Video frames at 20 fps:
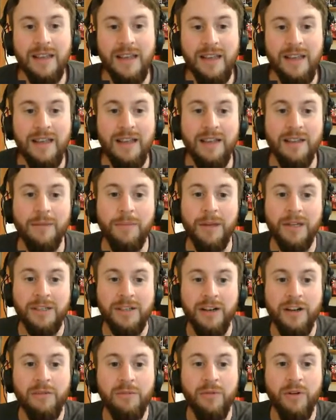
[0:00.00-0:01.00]
here, the
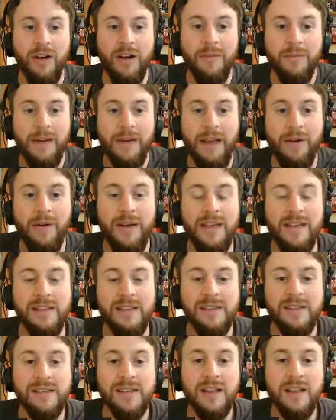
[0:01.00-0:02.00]
picture that I've brought up now,
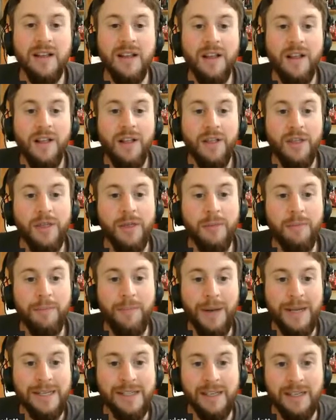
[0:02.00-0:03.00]
is
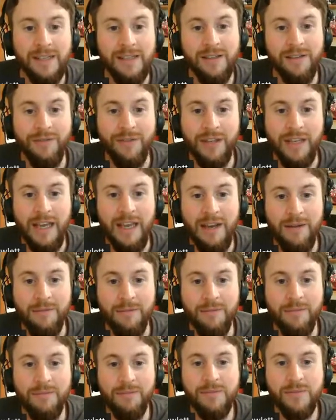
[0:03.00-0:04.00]
basics of the
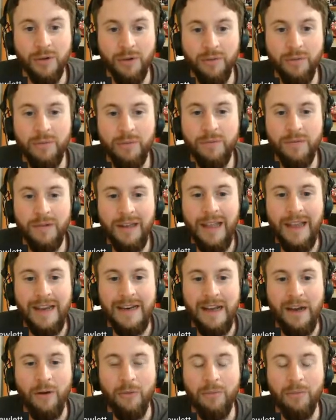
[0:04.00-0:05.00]
game sort of laid
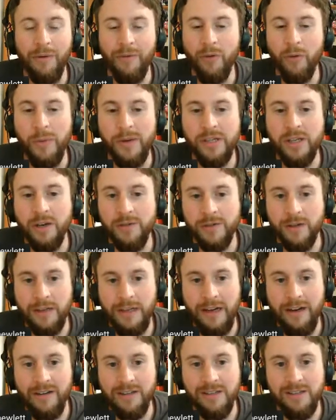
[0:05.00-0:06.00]
out before we chose our
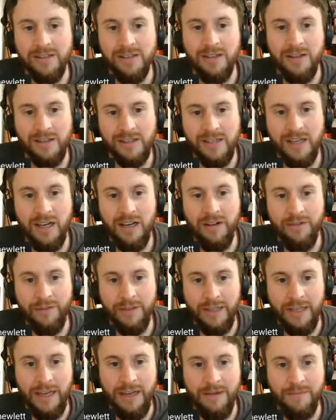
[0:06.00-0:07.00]
characters at the start of
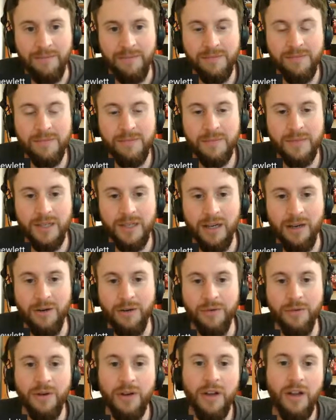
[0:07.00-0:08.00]
the game.
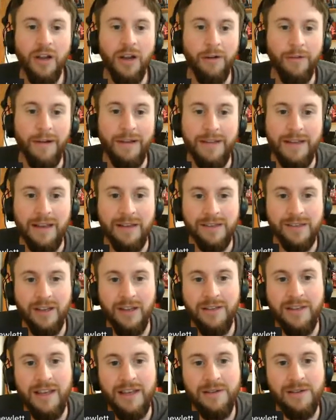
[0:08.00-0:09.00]
So around the
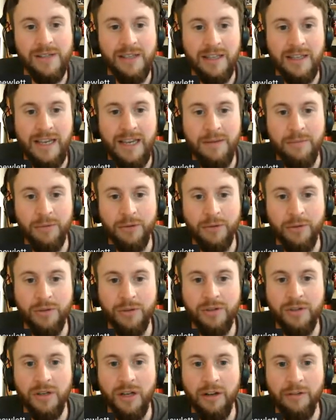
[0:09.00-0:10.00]
outside there, you see the game
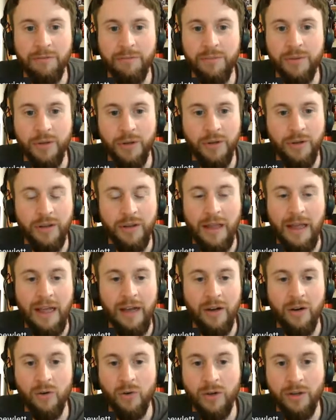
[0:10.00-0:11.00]
board. I've put
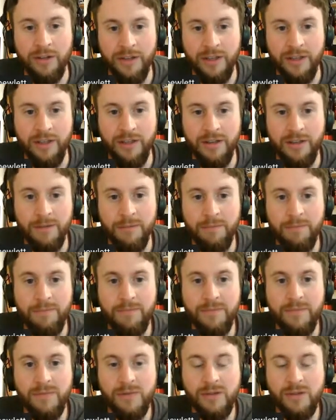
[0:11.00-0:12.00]
all of the
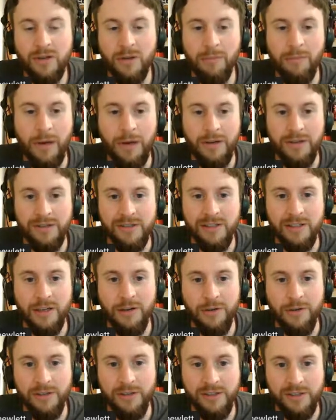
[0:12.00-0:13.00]
components, the
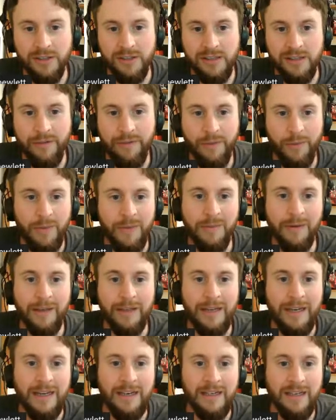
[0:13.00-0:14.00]
tokens and stuff that we might
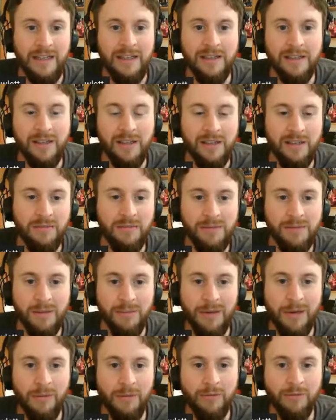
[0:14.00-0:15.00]
need into some
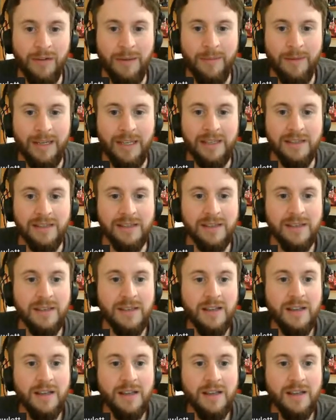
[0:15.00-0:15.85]
little ramekins.